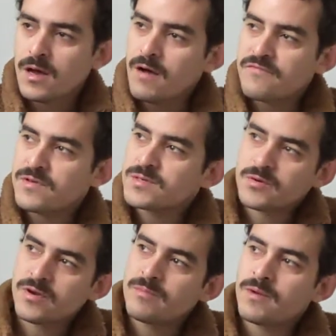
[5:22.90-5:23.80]
half the
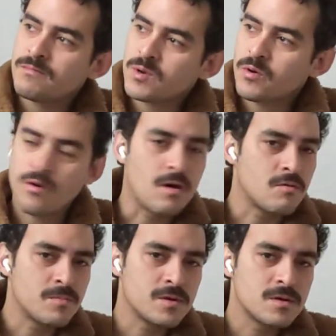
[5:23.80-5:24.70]
screen on
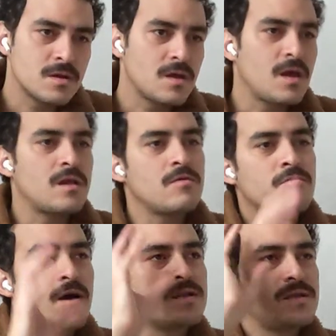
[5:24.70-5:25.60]
Chrome, and you're
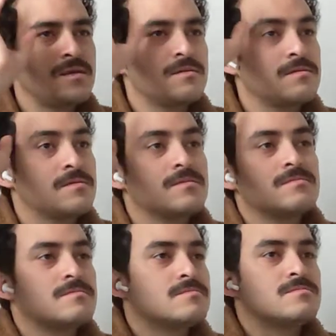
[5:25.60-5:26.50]
writing
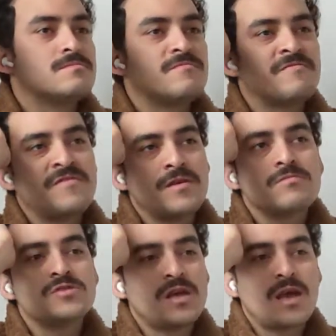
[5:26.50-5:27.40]

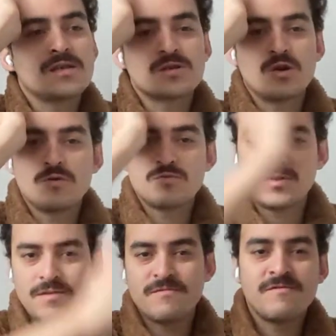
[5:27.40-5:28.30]
Vue.js code
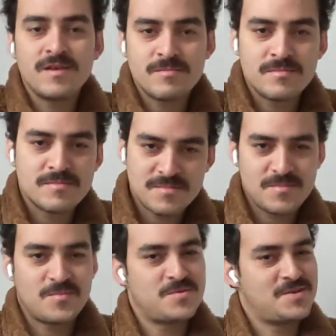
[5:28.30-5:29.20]
in Vim,
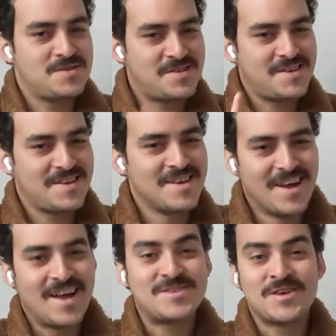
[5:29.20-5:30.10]
which is
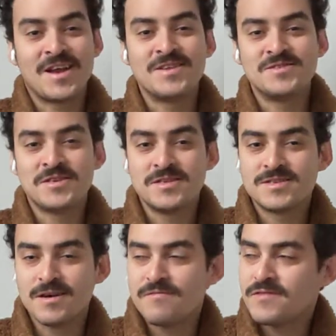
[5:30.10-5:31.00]
a challenge in
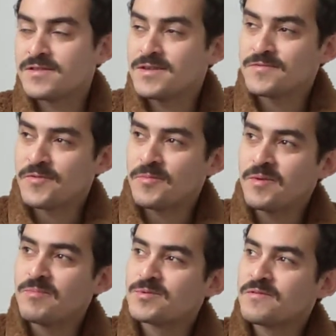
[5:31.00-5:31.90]
itself, at least for
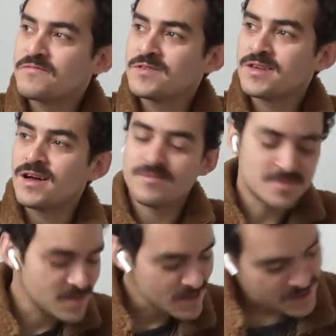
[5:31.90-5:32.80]
me most of the times.